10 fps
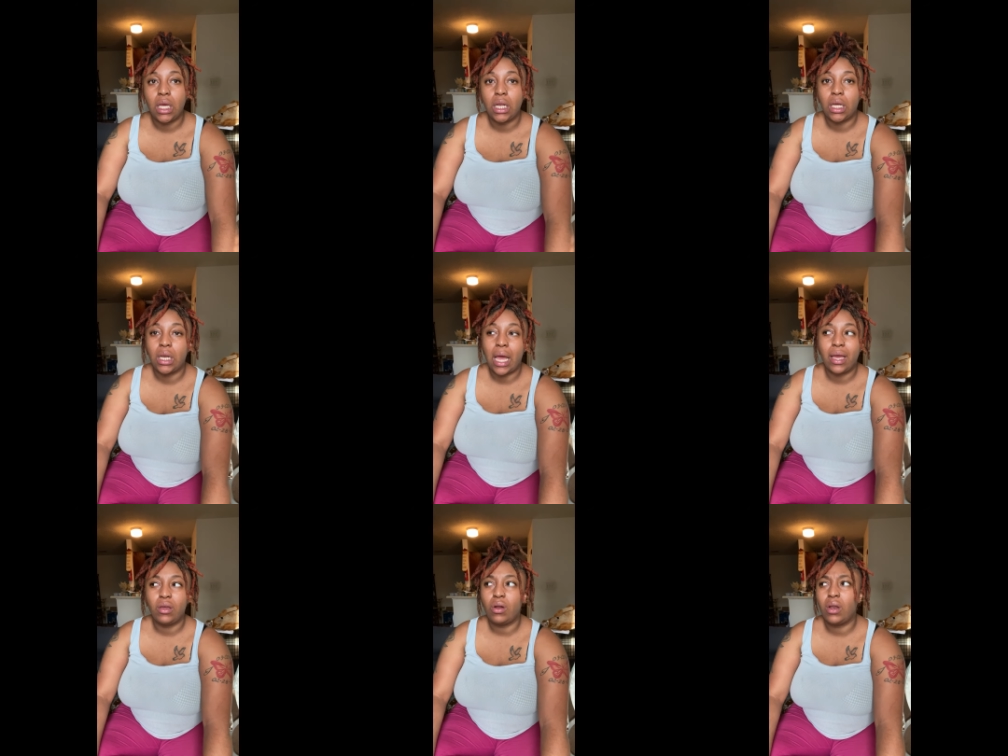And then
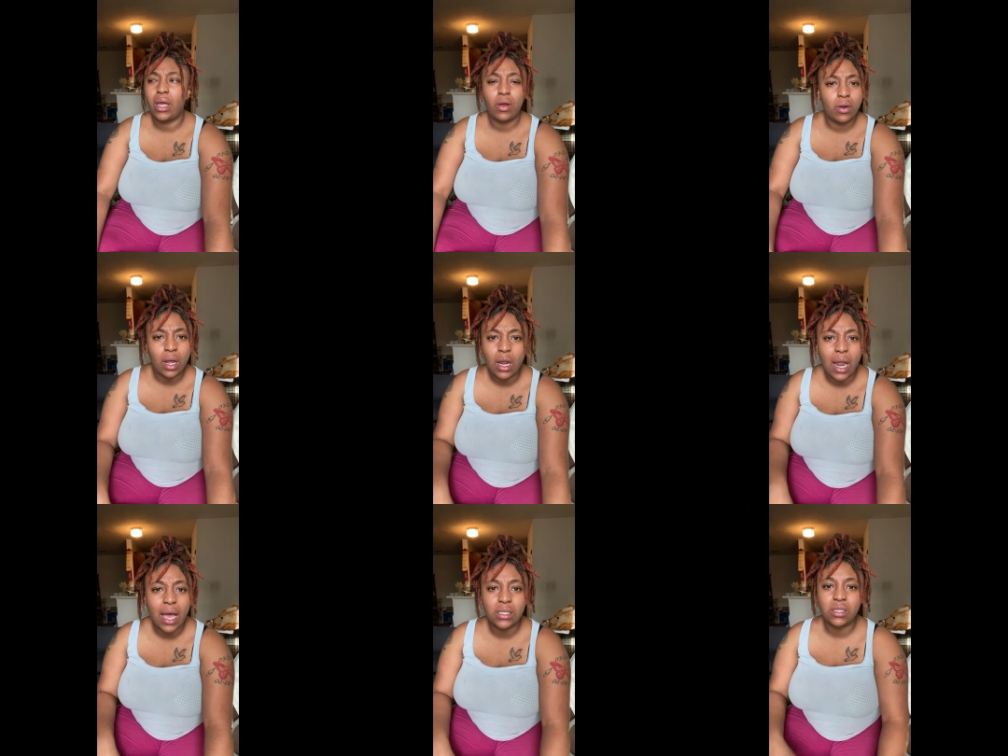like, you know, later on down the
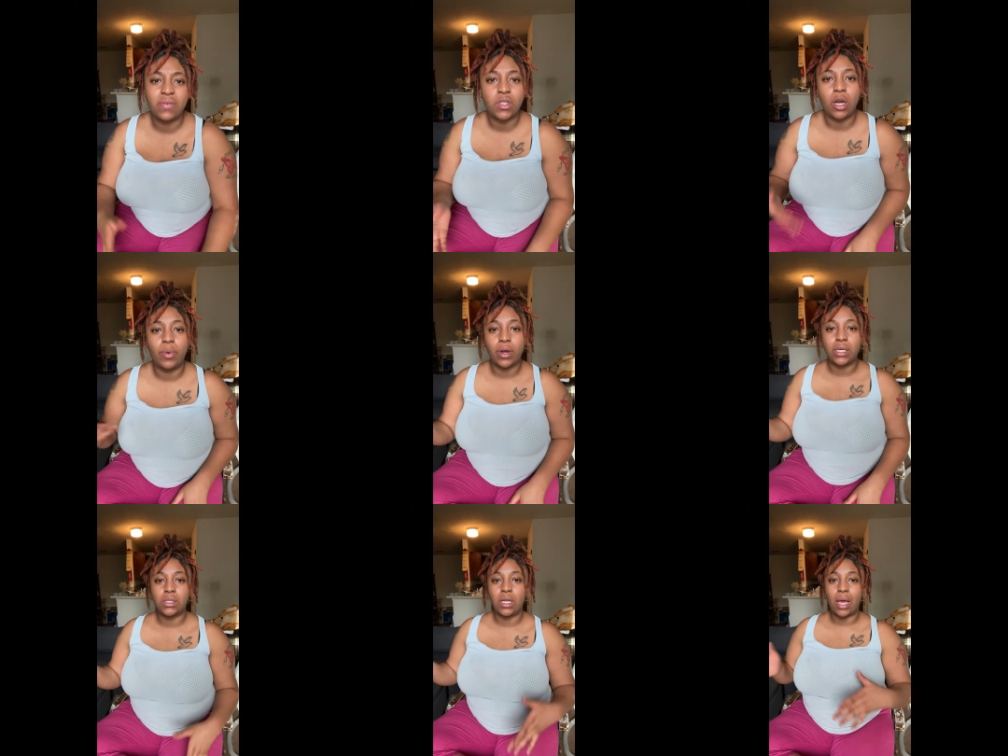line, stuff started
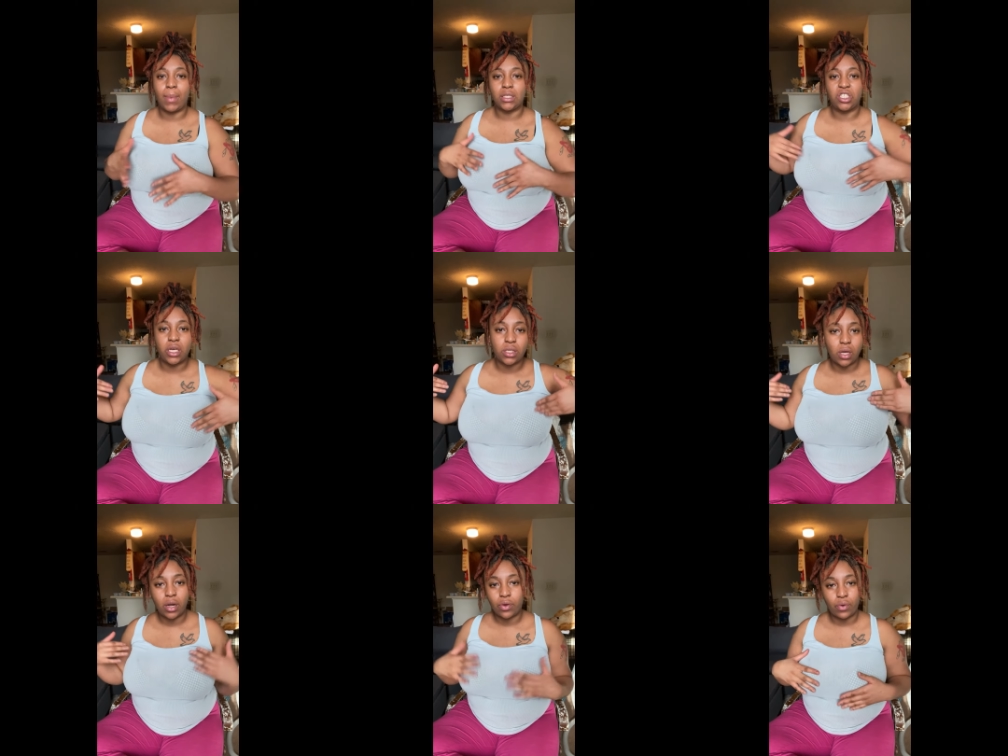progressing. Like my chest
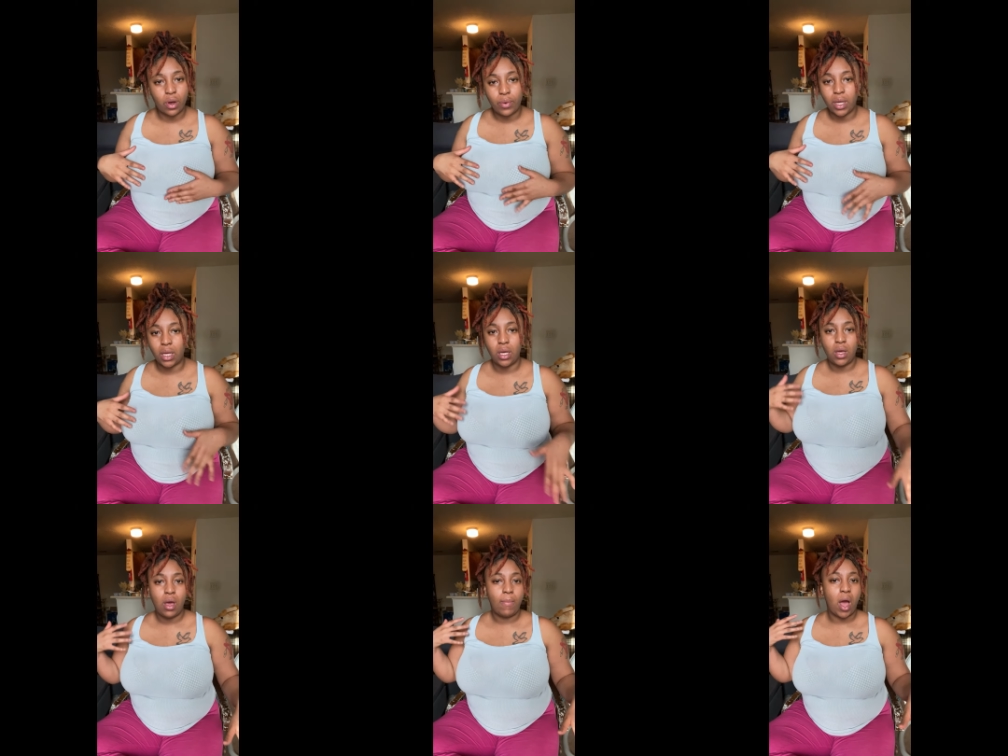started growing
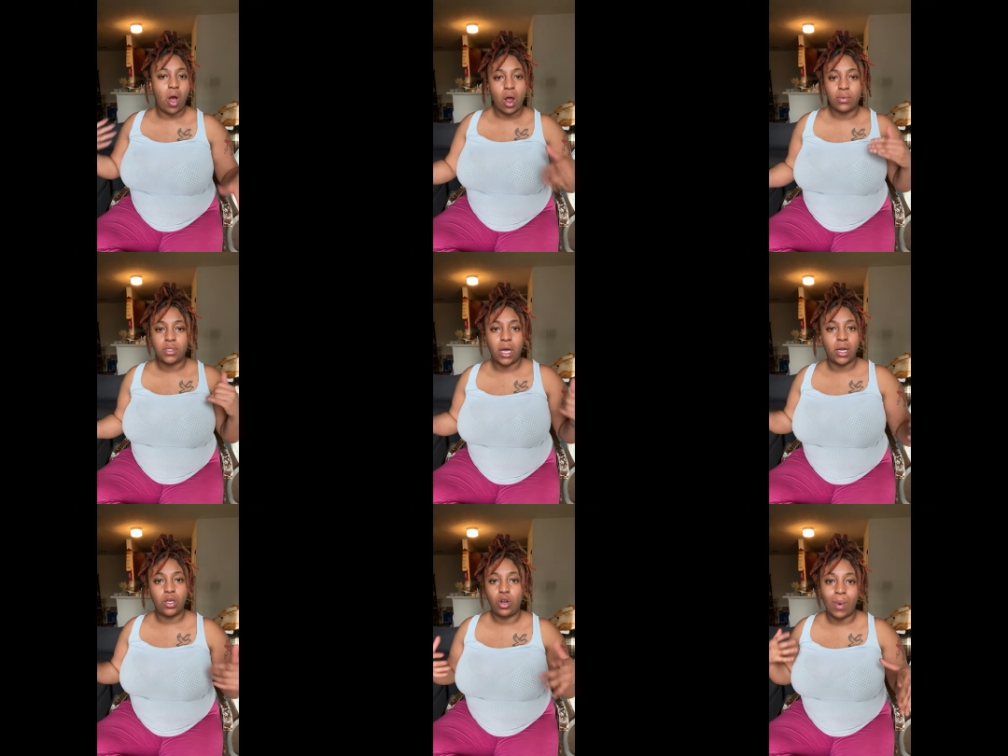my arms
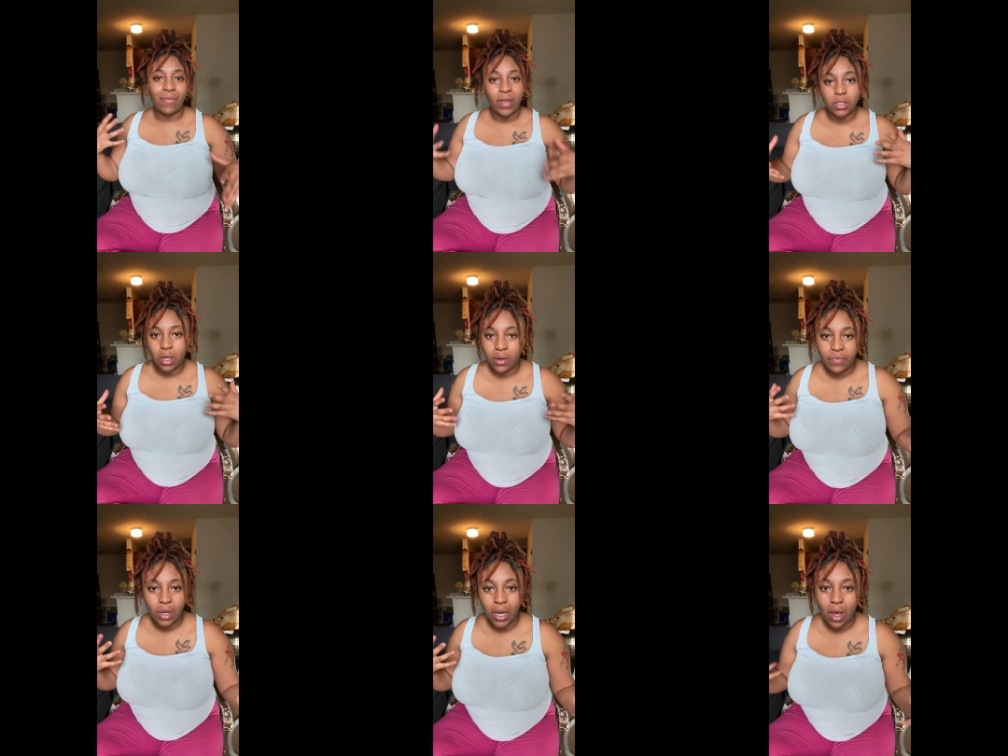started, you know, my face started
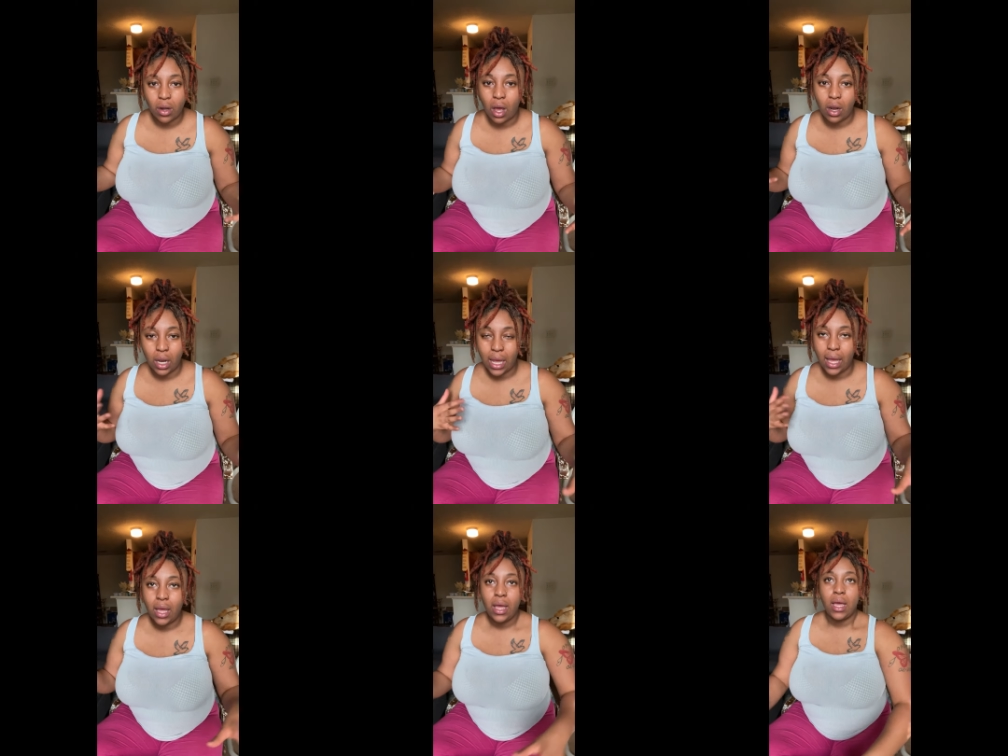filling out and all of that.